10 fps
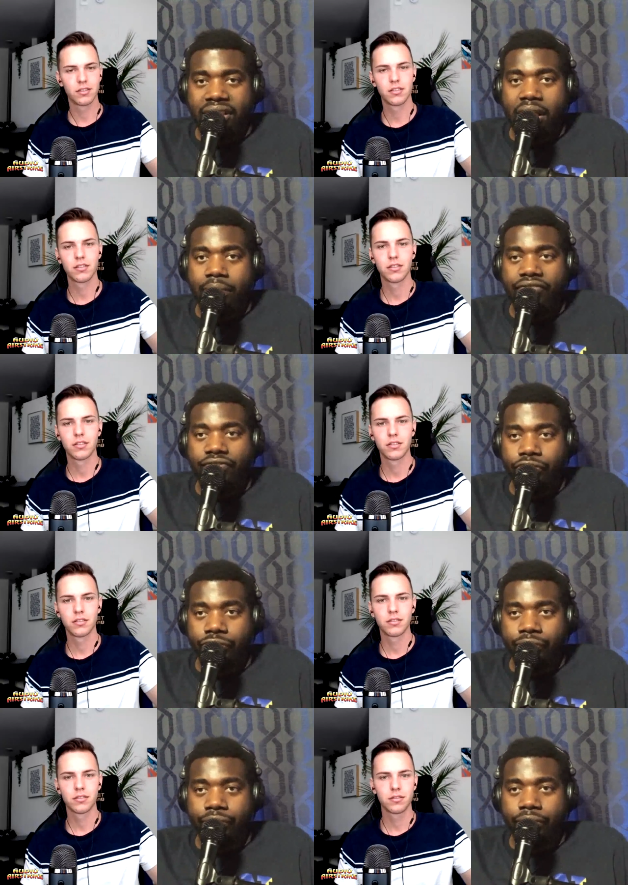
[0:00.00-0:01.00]
Speaker 1: it's damned if
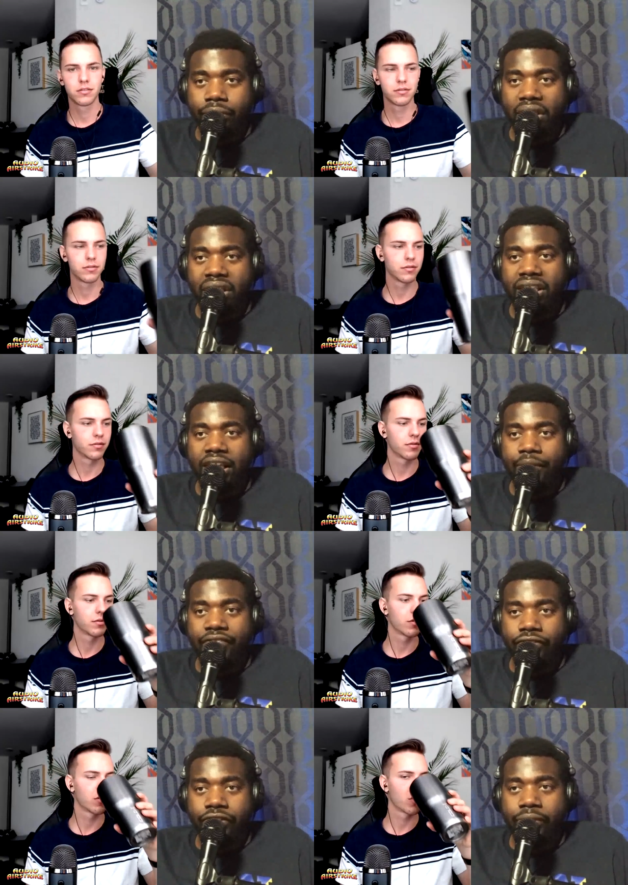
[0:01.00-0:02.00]
you do and
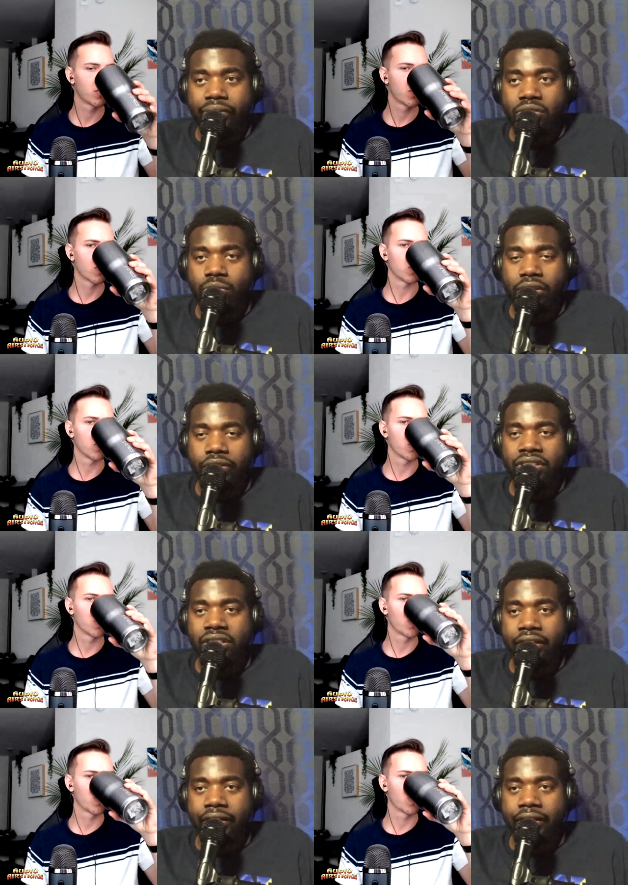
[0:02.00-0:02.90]
damned if you don't. It's one of those